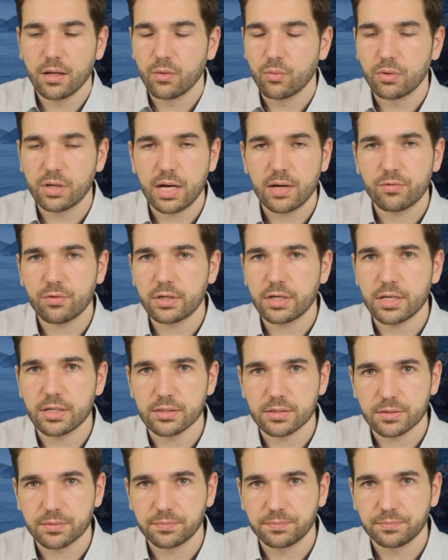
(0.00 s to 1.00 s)
whatever it
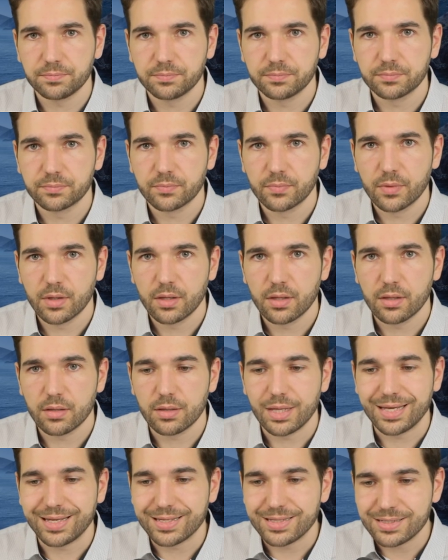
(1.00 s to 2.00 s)
is,
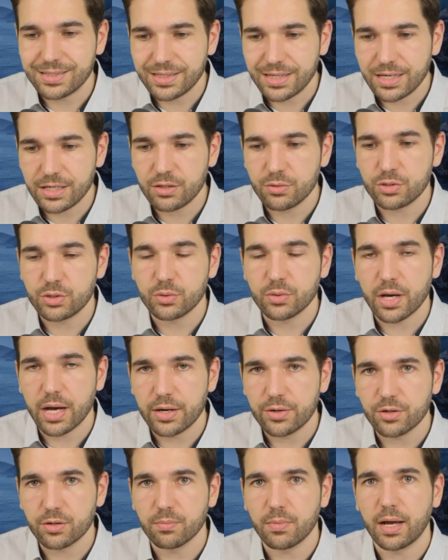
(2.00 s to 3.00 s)
they continue to
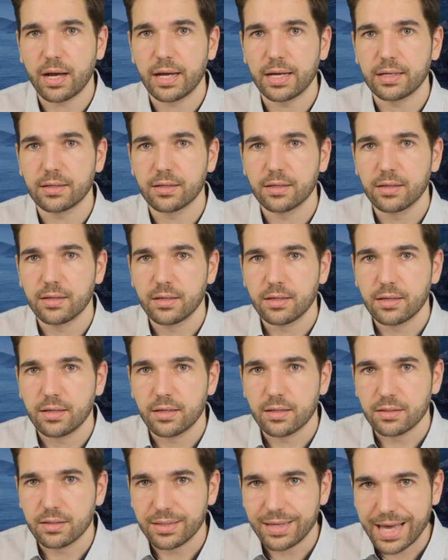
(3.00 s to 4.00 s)
undermine
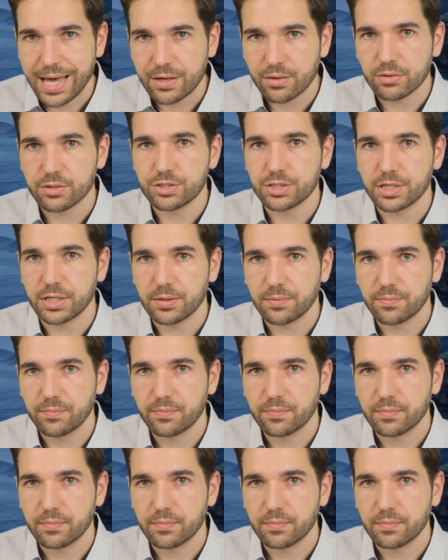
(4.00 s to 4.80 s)
the energy